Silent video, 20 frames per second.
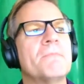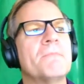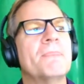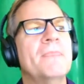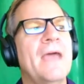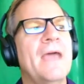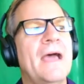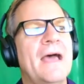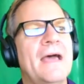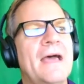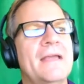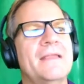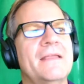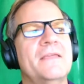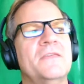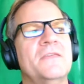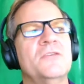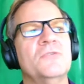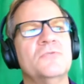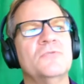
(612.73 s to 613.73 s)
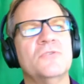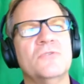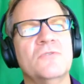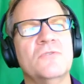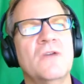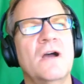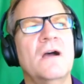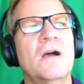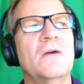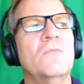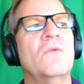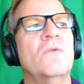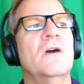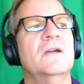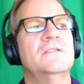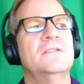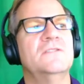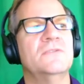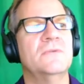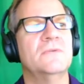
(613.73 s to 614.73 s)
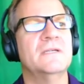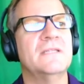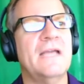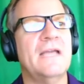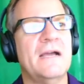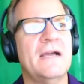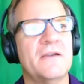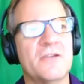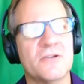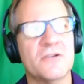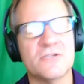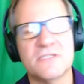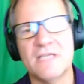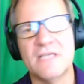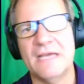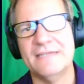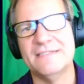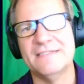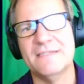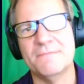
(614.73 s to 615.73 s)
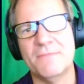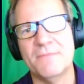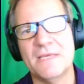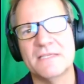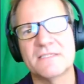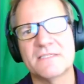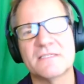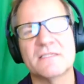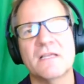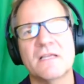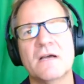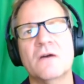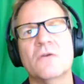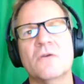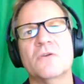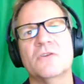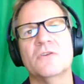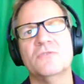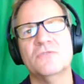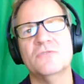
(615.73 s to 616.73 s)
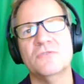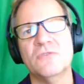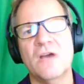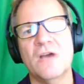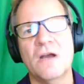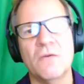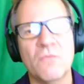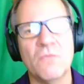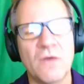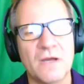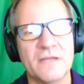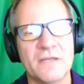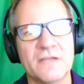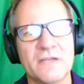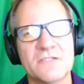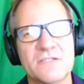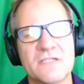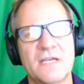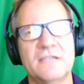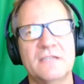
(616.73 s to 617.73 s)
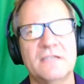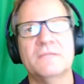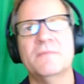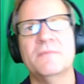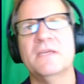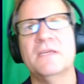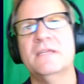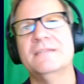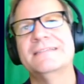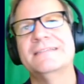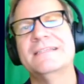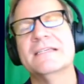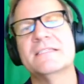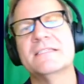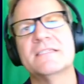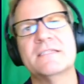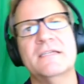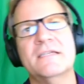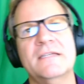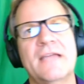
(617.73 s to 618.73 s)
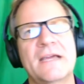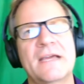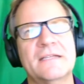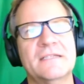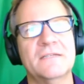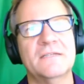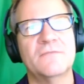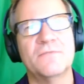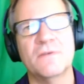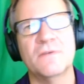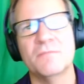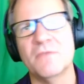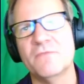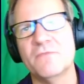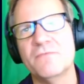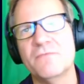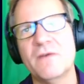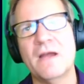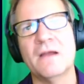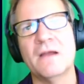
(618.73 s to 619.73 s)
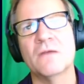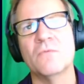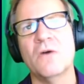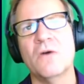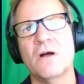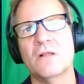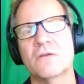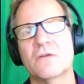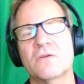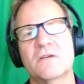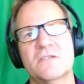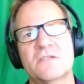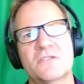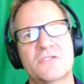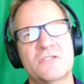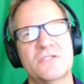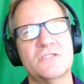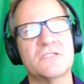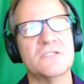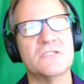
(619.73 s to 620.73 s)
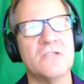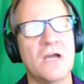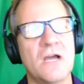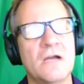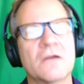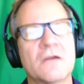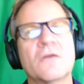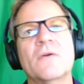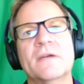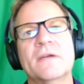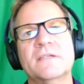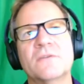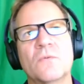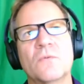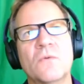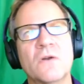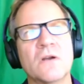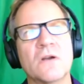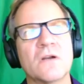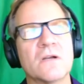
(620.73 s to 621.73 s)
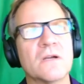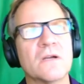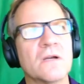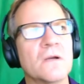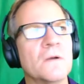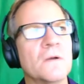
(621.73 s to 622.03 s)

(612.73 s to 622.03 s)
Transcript: that you do not want to allow your site to be slow. You do not want your site to be disconnected from the firewall, or it's just not going to work.